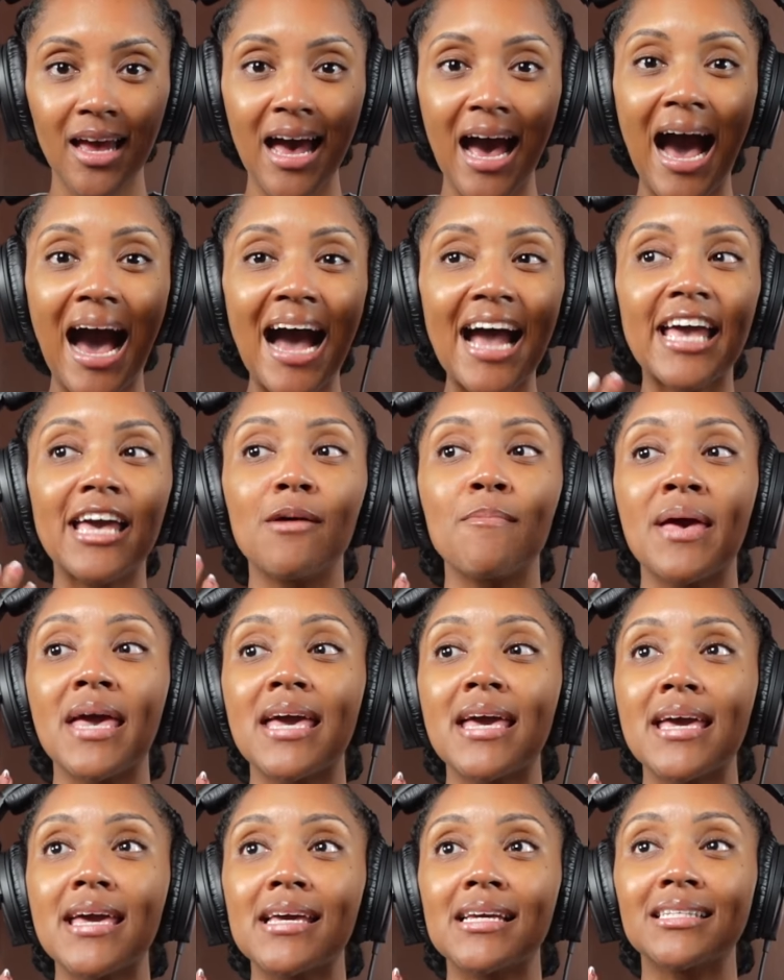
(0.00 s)
I am
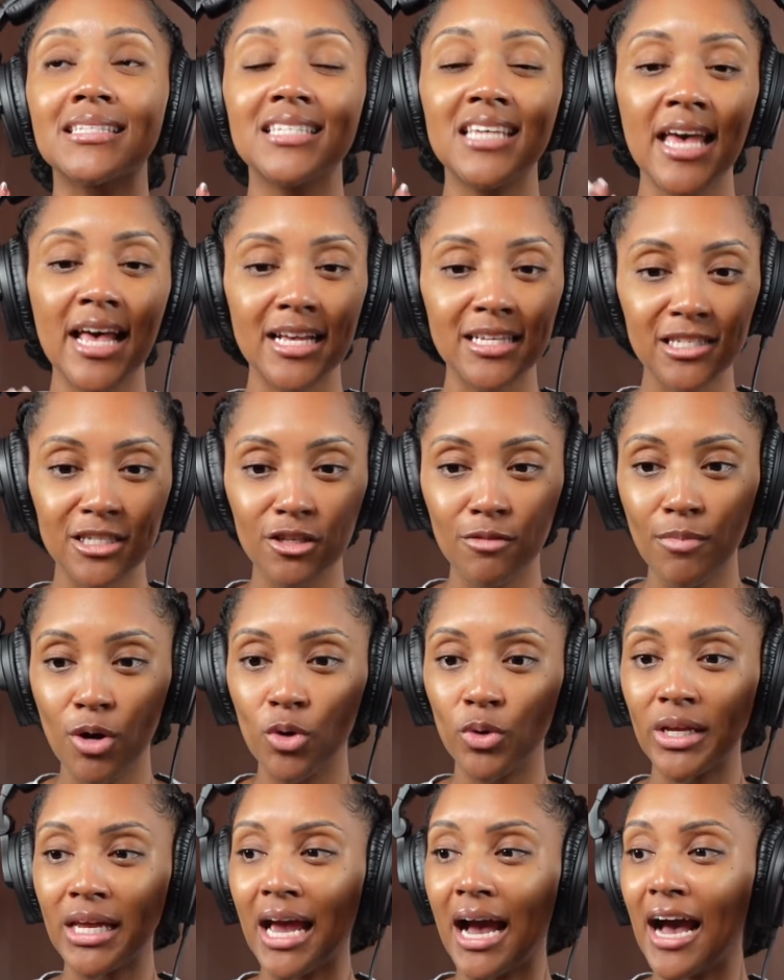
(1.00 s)
a
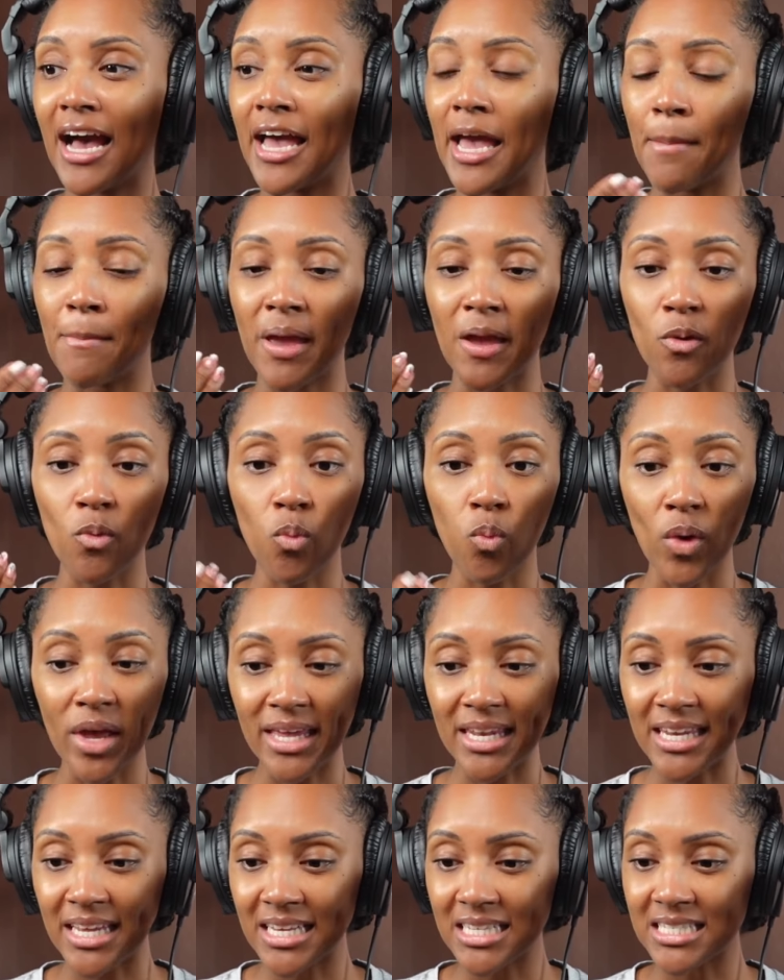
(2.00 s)
testimony. I am a witness.